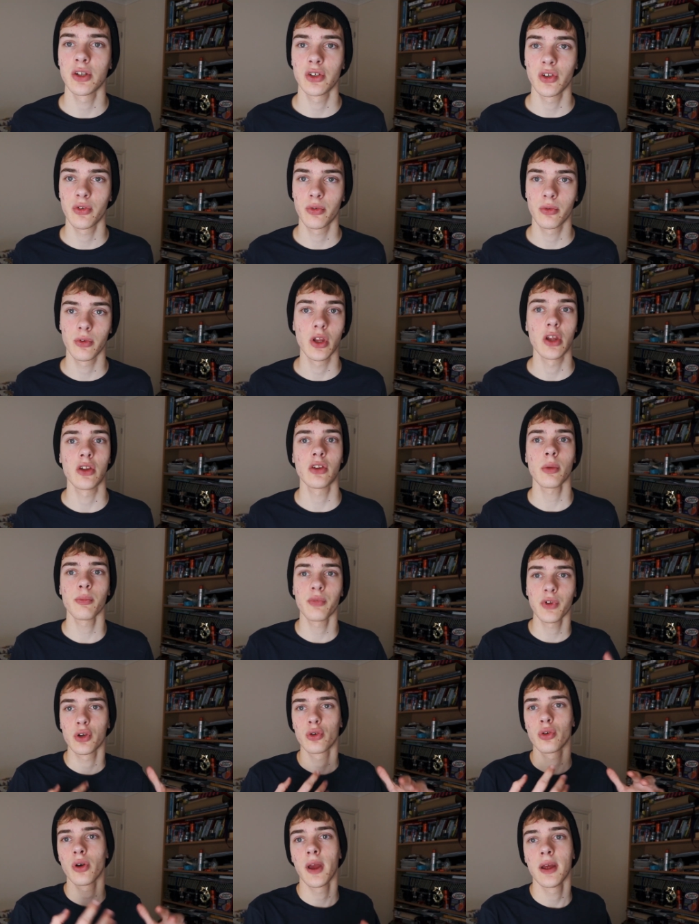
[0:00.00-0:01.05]
Just
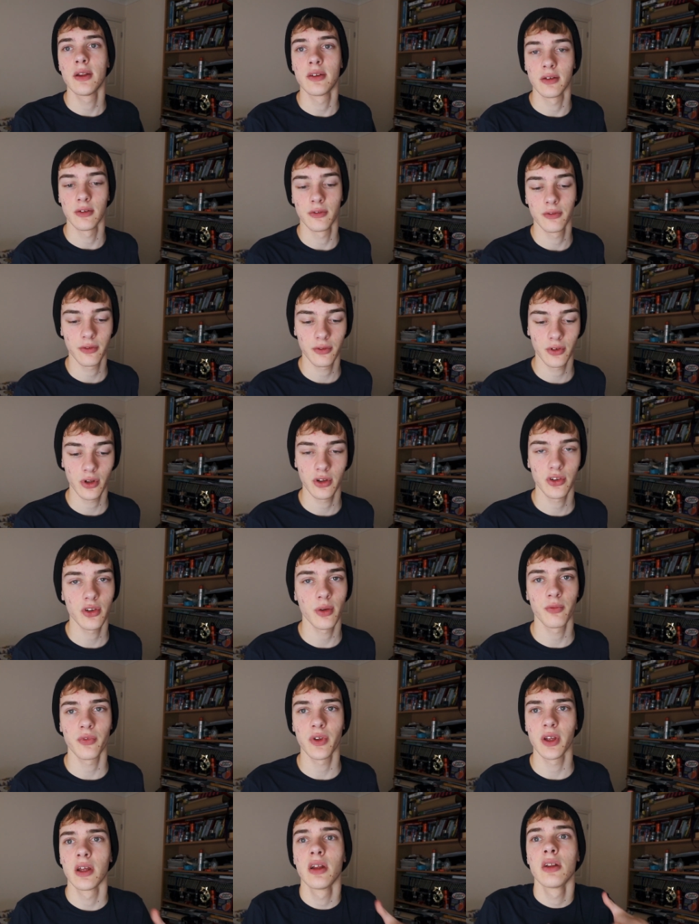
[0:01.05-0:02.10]
something creative,
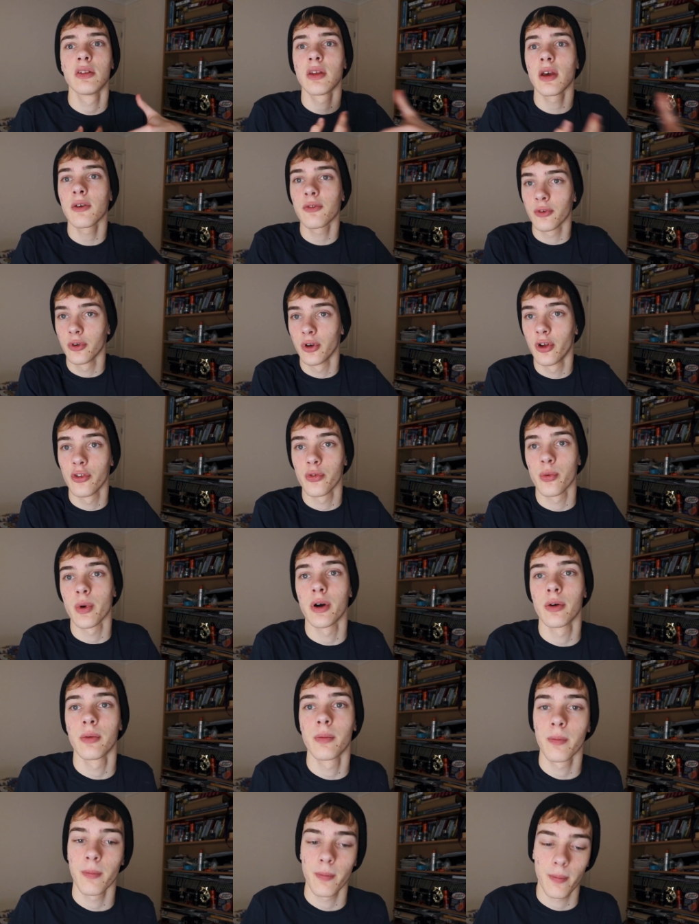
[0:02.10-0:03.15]
something different as
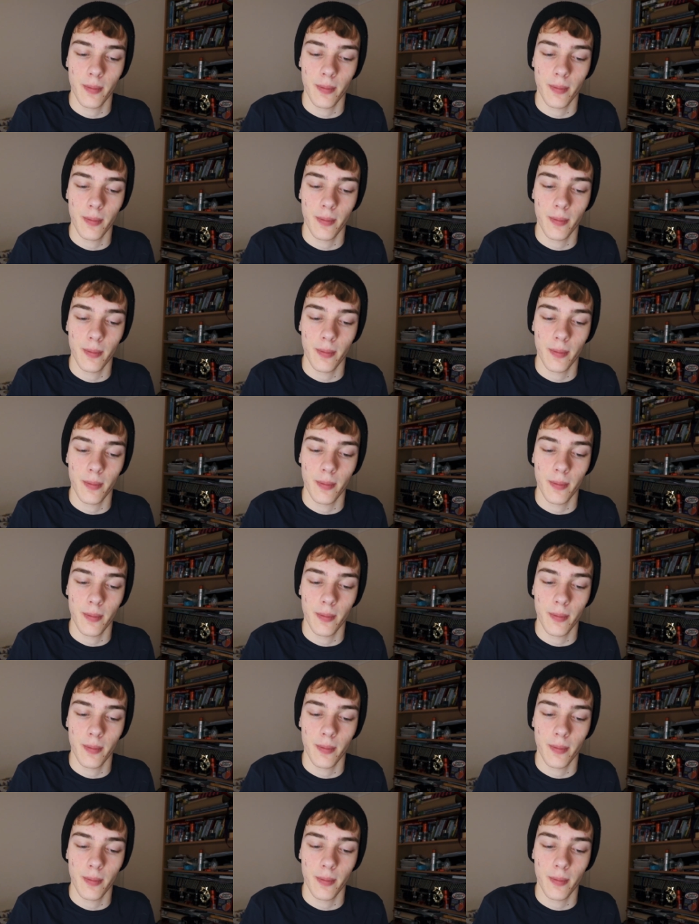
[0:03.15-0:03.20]
well.